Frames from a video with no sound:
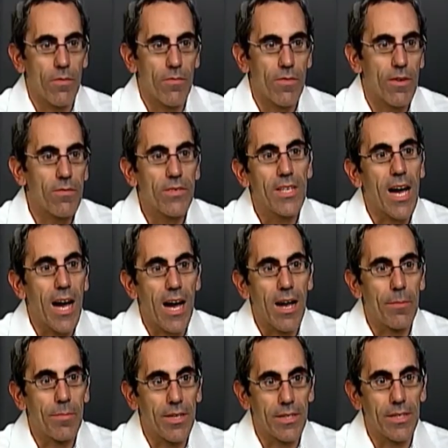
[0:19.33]
the fifth
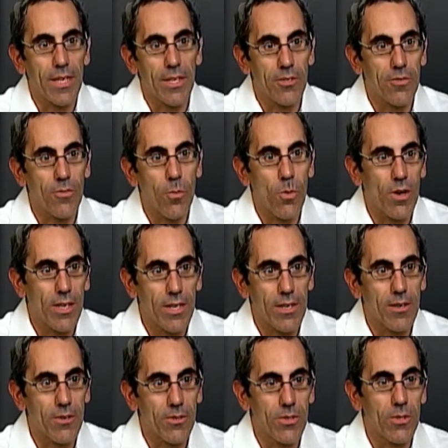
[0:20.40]
time in the last 4
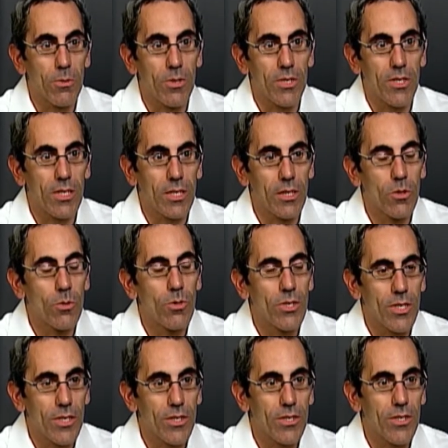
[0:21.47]
years, USC
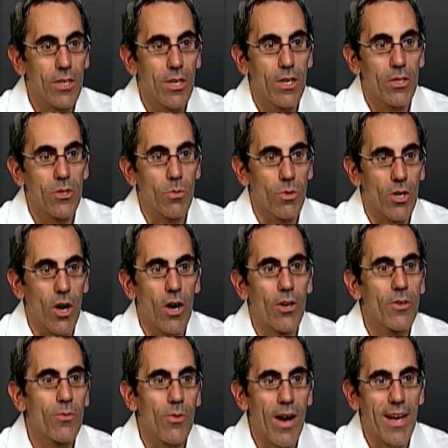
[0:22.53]
loses to an
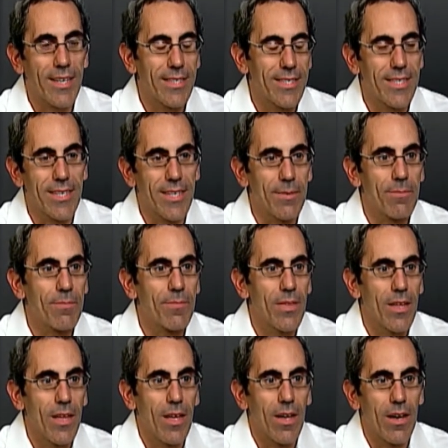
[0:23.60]
unranked team.
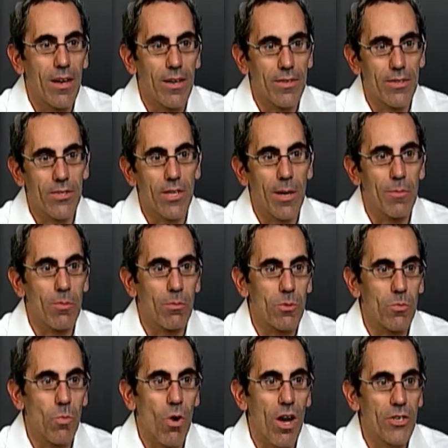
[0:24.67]
This time it
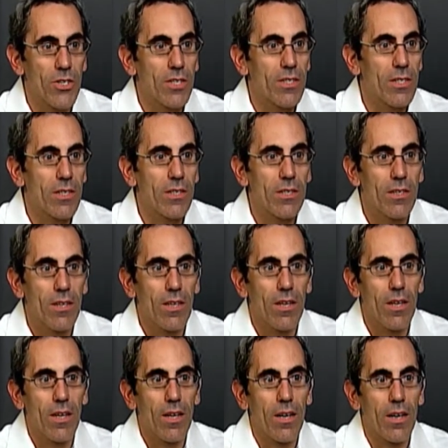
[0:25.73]
was Washington.
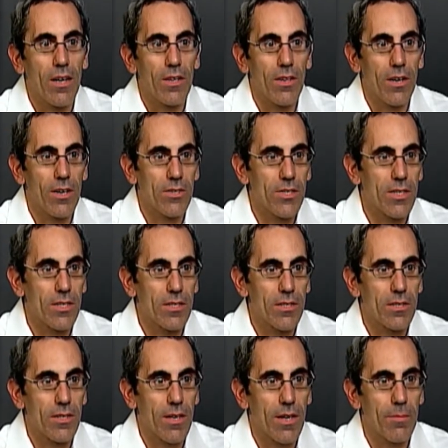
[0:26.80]
The
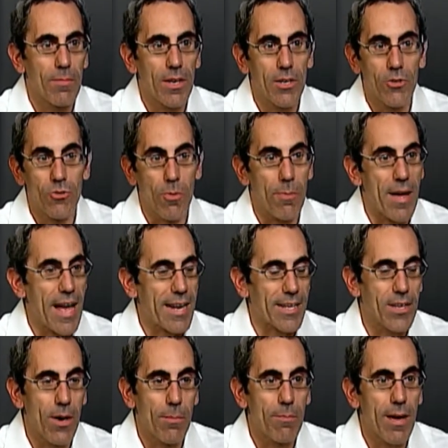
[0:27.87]
Huskies made a
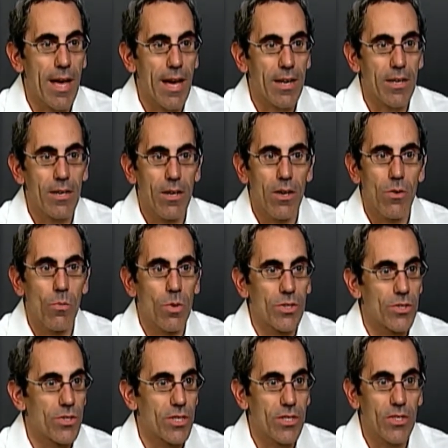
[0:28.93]
dramatic comeback,
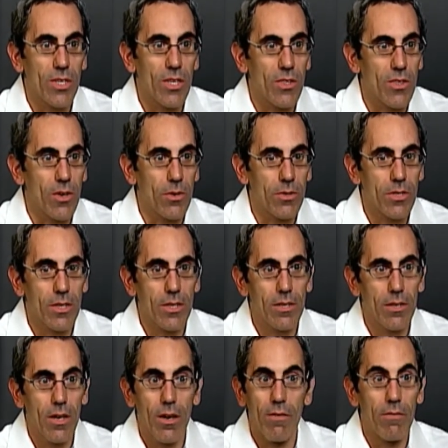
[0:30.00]
won
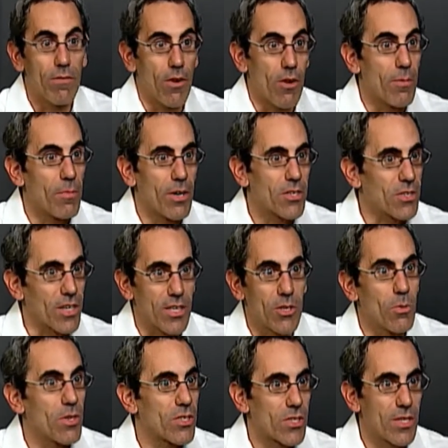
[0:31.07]
16-13, very much like
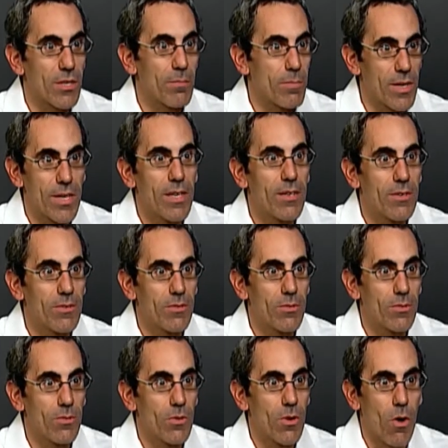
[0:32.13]
USC beat
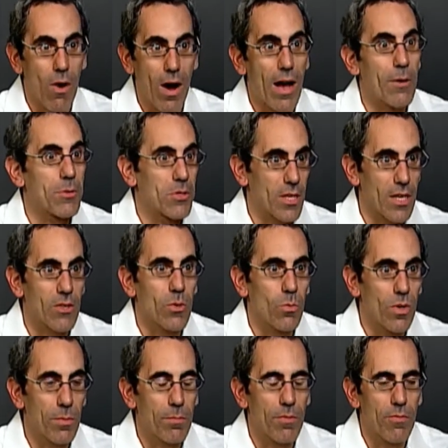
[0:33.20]
Ohio State the
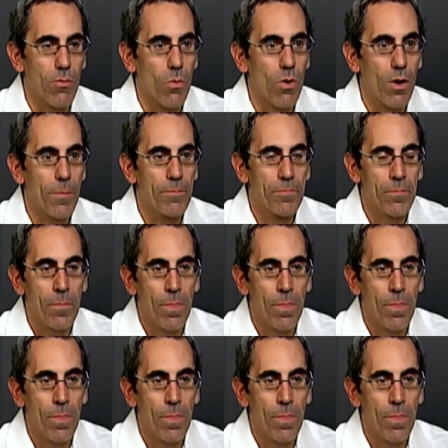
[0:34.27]
week before.